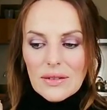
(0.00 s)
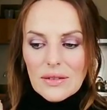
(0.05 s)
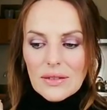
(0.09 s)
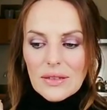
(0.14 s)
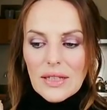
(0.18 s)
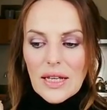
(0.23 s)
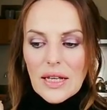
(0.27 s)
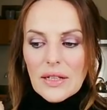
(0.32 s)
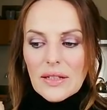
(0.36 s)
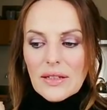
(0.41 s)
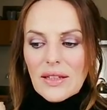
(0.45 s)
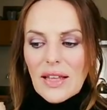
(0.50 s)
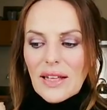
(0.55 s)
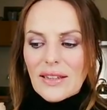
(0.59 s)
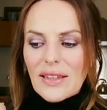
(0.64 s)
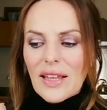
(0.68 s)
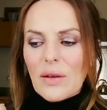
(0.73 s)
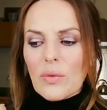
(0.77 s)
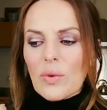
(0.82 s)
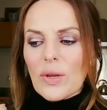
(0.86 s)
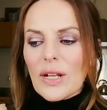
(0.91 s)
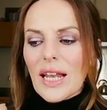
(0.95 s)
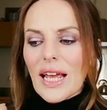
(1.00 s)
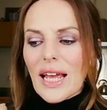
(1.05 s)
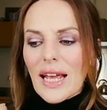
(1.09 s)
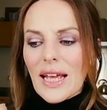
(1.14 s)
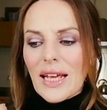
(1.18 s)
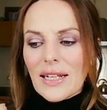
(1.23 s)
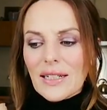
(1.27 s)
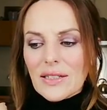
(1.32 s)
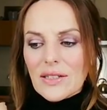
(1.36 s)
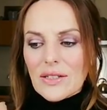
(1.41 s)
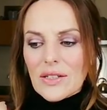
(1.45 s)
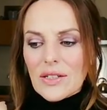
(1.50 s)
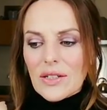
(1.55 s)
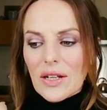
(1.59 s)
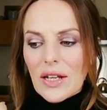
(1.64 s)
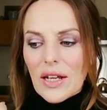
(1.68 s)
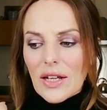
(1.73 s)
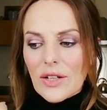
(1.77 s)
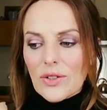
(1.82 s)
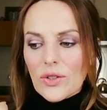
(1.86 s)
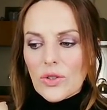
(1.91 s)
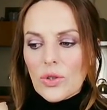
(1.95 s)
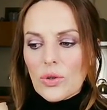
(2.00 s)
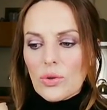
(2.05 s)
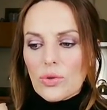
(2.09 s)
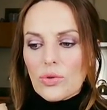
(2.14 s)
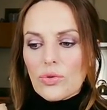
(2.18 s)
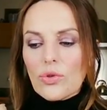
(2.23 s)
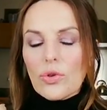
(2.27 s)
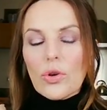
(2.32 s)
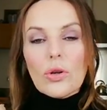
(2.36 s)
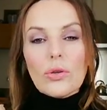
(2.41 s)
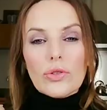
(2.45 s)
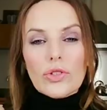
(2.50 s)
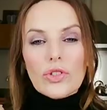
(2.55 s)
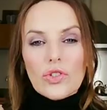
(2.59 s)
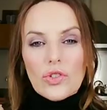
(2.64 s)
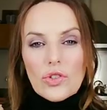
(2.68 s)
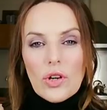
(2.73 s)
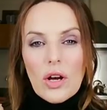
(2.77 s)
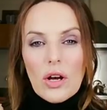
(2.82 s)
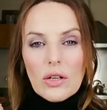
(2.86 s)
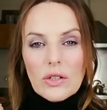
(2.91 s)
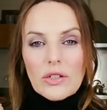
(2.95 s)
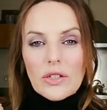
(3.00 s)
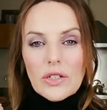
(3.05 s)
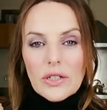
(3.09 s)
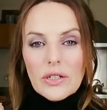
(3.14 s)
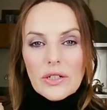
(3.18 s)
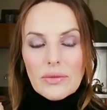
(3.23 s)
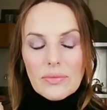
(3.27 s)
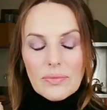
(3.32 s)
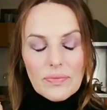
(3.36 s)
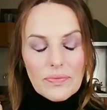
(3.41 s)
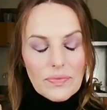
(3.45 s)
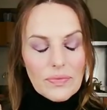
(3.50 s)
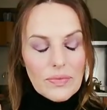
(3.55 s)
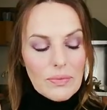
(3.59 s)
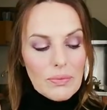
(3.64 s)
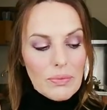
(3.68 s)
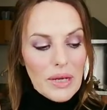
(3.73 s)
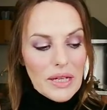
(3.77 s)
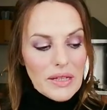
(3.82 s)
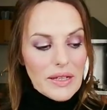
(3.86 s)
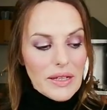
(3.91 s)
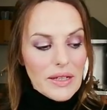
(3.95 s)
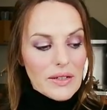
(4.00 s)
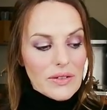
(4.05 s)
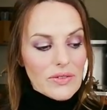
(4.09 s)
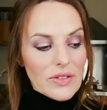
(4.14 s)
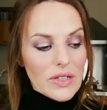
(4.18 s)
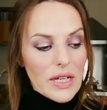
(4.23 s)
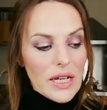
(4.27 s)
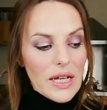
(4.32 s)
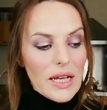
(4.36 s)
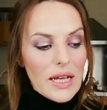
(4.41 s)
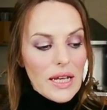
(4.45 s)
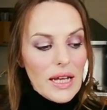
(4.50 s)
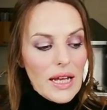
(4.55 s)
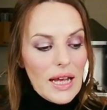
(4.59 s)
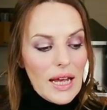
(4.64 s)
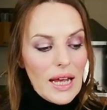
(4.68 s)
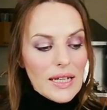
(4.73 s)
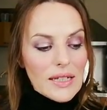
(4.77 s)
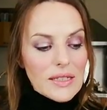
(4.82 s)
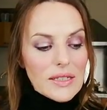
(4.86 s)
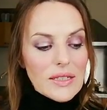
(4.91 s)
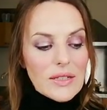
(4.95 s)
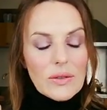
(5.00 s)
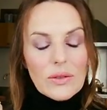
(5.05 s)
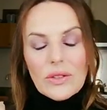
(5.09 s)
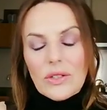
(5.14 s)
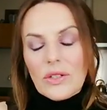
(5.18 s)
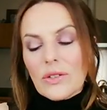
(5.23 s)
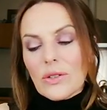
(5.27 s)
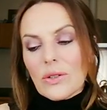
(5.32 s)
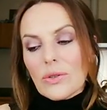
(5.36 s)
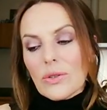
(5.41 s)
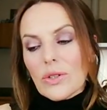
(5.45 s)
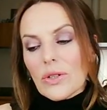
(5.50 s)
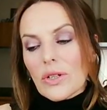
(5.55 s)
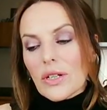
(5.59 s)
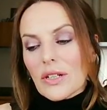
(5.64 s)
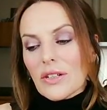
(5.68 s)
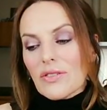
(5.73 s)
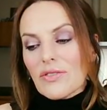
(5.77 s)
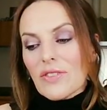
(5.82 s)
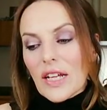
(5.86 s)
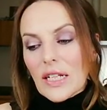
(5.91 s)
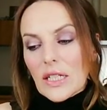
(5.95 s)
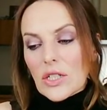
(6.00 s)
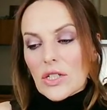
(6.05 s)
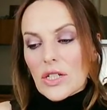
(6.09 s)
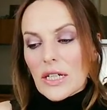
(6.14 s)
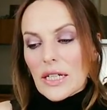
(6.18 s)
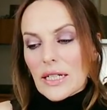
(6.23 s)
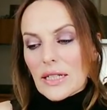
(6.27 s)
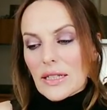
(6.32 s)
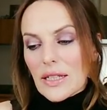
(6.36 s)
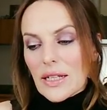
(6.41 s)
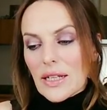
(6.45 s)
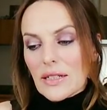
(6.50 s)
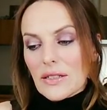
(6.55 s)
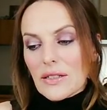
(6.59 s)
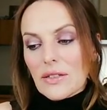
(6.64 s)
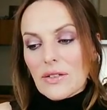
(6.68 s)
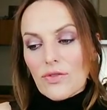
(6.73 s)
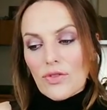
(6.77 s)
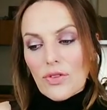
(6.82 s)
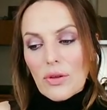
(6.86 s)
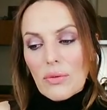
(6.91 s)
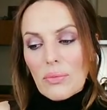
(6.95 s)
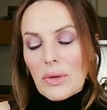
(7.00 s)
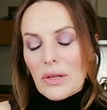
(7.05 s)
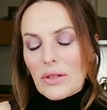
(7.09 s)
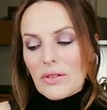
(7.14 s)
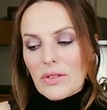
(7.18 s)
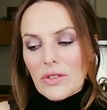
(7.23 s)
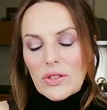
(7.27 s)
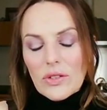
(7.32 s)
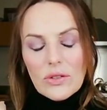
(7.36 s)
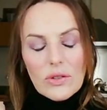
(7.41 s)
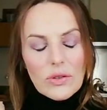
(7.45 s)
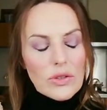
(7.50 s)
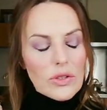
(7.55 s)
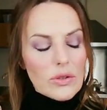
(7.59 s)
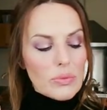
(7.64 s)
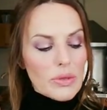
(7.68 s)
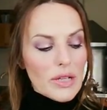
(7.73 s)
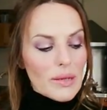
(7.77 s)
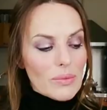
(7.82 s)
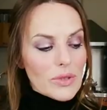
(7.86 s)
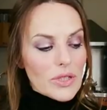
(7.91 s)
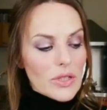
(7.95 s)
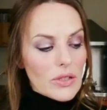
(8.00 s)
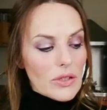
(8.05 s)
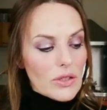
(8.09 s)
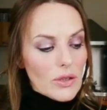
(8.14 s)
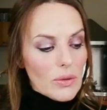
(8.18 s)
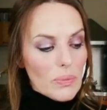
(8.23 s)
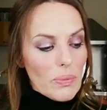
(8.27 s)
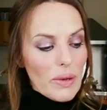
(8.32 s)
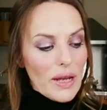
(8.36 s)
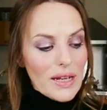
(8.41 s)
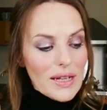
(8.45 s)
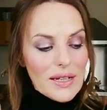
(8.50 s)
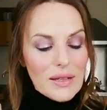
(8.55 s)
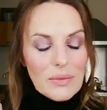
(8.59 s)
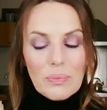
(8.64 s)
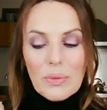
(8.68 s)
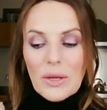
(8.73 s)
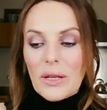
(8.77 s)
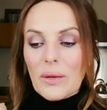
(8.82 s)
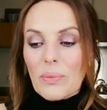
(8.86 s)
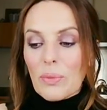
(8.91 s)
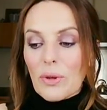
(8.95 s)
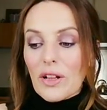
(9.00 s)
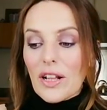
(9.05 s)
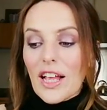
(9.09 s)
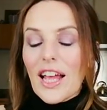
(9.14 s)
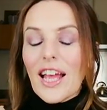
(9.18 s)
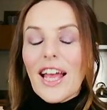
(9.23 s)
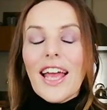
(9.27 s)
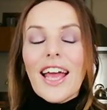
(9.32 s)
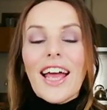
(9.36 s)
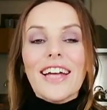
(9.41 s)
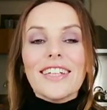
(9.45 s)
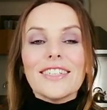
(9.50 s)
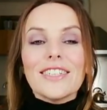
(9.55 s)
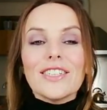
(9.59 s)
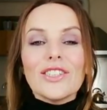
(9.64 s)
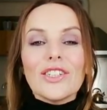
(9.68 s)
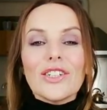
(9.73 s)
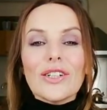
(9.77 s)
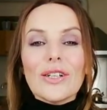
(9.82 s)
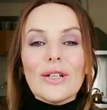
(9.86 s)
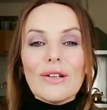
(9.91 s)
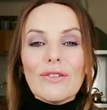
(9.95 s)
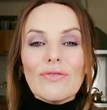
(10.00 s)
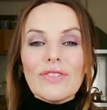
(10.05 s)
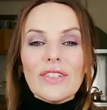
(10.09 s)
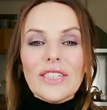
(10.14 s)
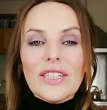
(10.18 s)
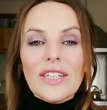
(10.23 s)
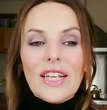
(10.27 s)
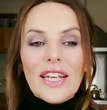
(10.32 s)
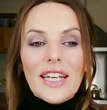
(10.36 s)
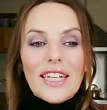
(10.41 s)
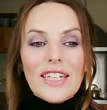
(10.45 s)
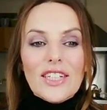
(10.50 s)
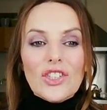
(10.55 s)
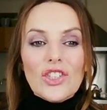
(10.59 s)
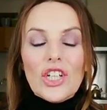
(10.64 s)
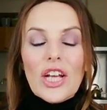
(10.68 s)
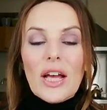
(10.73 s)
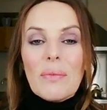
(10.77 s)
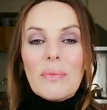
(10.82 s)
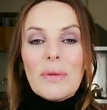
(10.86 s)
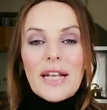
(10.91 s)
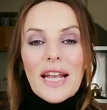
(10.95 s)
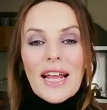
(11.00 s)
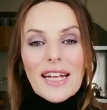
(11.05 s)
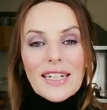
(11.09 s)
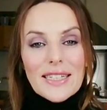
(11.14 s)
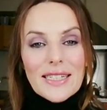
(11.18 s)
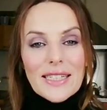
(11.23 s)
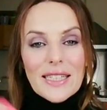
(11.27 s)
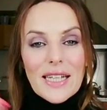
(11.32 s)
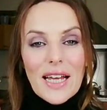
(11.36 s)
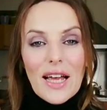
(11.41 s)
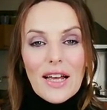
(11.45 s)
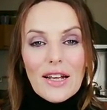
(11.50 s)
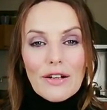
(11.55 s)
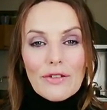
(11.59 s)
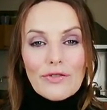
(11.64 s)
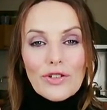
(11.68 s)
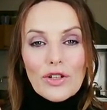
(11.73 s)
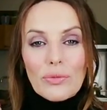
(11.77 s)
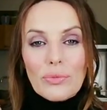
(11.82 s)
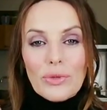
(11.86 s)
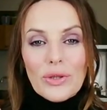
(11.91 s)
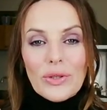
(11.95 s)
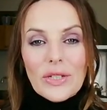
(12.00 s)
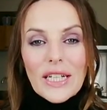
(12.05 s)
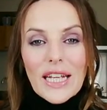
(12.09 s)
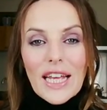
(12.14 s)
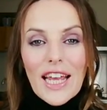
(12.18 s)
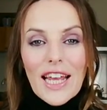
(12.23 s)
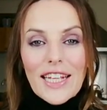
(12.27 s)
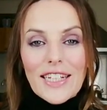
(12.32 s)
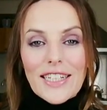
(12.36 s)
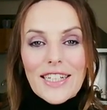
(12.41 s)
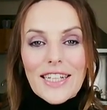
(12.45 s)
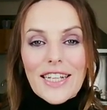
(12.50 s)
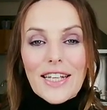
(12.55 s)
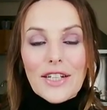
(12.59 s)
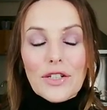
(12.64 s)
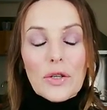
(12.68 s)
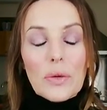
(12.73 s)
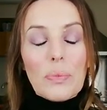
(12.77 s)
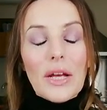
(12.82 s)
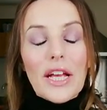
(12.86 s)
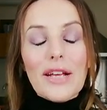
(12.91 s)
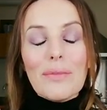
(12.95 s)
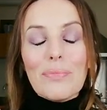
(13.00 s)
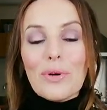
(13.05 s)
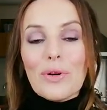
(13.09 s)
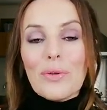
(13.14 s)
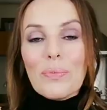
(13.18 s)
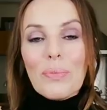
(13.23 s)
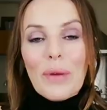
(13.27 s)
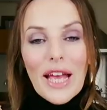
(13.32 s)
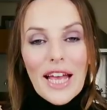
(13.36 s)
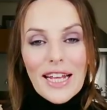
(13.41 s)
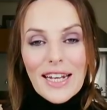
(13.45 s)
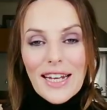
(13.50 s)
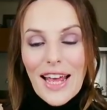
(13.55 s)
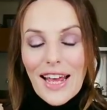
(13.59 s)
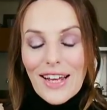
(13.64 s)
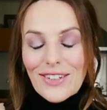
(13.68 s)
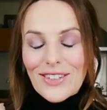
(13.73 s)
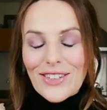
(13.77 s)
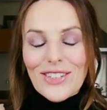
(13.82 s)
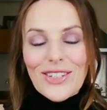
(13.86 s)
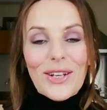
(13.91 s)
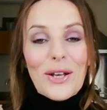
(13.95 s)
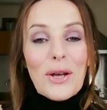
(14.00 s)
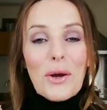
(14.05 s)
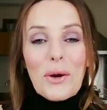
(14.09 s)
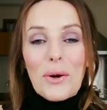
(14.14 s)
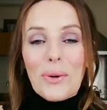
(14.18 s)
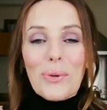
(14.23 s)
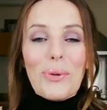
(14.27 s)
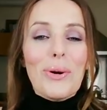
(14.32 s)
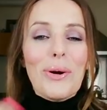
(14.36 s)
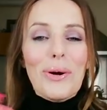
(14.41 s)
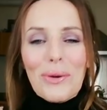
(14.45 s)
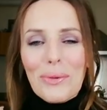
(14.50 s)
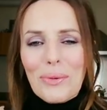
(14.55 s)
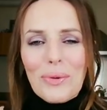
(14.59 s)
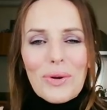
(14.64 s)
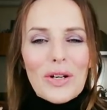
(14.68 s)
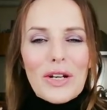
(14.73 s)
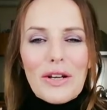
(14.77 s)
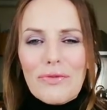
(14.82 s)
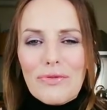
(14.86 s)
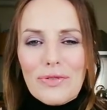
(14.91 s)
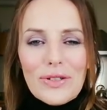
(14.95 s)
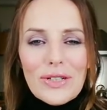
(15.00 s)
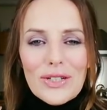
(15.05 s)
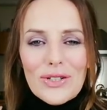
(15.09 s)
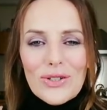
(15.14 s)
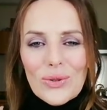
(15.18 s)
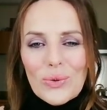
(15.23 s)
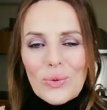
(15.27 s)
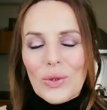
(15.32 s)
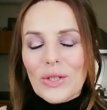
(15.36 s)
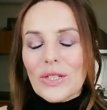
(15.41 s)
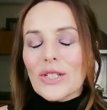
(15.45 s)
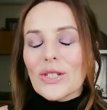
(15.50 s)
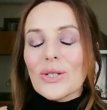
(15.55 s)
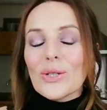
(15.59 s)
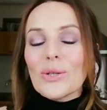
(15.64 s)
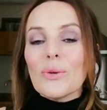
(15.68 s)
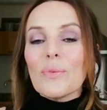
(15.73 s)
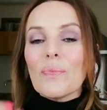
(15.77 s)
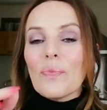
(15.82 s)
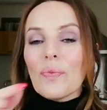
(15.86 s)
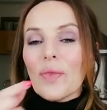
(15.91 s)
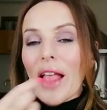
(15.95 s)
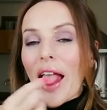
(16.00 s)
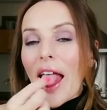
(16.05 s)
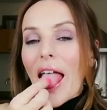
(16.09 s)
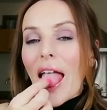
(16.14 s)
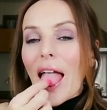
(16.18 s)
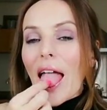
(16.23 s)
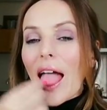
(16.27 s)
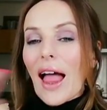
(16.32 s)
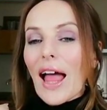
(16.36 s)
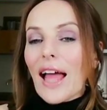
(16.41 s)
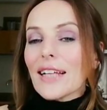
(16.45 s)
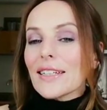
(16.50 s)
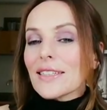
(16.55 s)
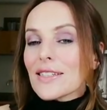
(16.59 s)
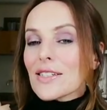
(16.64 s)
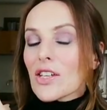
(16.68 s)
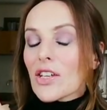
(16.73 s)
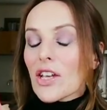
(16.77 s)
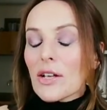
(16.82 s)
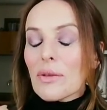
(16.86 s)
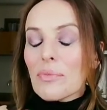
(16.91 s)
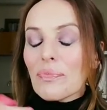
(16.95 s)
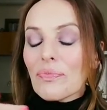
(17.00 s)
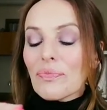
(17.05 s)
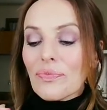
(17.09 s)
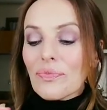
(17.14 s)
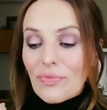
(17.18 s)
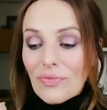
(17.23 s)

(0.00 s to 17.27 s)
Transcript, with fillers: that will end, and you'll grow stronger by the end of it. And, you know, you can eventually, at the end of the month, you know, you'll be able to look back at people. And in your lovely Gemini style of communicating, get your paper and pen out, or whatever it is you want to do, and say,